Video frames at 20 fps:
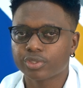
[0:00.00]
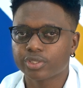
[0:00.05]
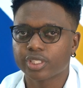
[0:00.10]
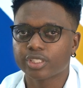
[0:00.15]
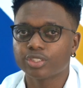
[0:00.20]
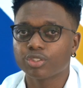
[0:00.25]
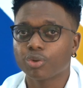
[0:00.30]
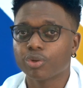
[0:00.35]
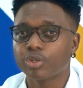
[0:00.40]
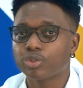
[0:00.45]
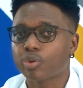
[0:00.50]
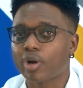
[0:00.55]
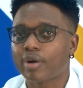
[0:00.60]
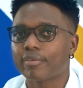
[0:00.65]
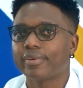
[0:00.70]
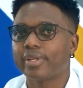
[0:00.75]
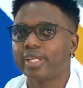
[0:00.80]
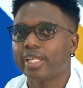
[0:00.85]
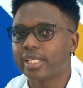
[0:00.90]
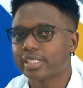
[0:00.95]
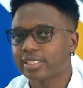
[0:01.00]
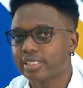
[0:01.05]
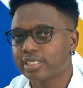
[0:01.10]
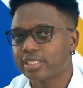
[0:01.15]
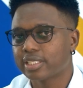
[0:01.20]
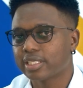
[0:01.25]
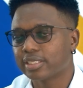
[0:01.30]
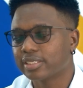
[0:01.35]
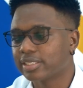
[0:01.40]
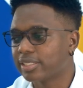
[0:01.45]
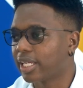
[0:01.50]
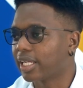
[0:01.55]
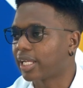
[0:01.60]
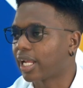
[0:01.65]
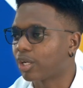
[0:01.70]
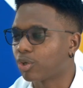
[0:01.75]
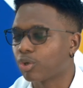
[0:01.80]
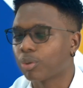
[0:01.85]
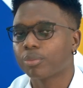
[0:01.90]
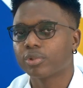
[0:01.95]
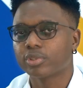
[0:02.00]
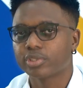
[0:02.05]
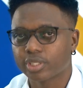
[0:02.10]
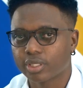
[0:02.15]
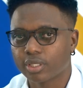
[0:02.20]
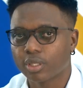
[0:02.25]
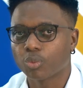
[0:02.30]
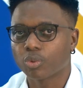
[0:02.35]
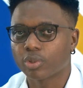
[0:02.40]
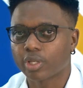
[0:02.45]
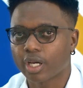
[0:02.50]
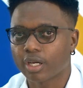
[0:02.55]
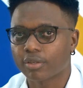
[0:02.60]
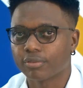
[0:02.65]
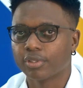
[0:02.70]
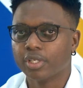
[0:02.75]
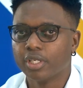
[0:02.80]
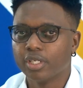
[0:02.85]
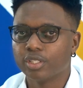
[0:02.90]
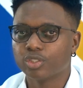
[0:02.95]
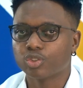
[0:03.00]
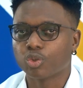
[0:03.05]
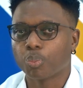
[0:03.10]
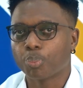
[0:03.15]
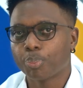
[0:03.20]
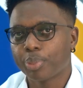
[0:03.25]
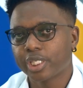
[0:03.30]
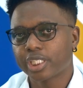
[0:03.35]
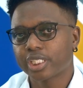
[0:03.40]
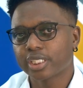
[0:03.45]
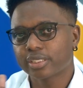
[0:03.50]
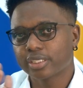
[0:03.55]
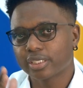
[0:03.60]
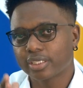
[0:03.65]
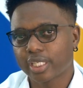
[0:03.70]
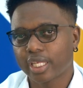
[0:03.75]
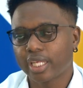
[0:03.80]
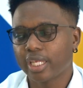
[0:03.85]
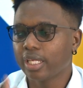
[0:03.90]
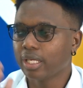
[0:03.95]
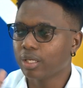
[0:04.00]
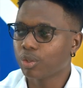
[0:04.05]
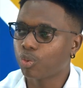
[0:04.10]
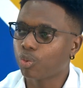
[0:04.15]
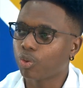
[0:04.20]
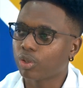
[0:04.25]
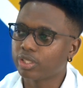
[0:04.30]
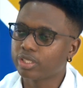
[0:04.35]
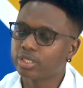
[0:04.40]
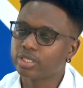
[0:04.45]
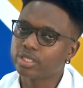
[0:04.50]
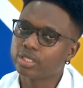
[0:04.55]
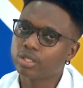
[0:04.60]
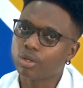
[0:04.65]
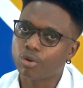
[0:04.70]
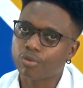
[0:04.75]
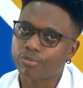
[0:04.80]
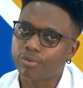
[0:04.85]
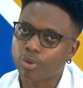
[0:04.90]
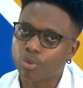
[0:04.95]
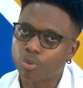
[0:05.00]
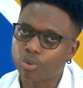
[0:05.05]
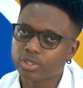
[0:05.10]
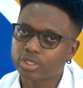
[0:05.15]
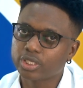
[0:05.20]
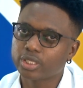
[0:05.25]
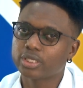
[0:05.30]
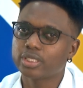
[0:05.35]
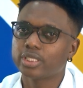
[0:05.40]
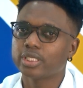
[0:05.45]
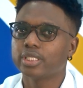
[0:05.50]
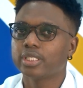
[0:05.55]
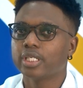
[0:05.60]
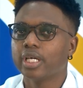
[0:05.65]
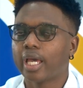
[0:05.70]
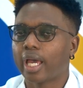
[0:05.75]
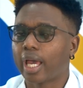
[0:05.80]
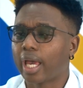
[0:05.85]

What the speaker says: trades, you're going to have less trades than a normal trader would have. So patience is key. Quality over quantity.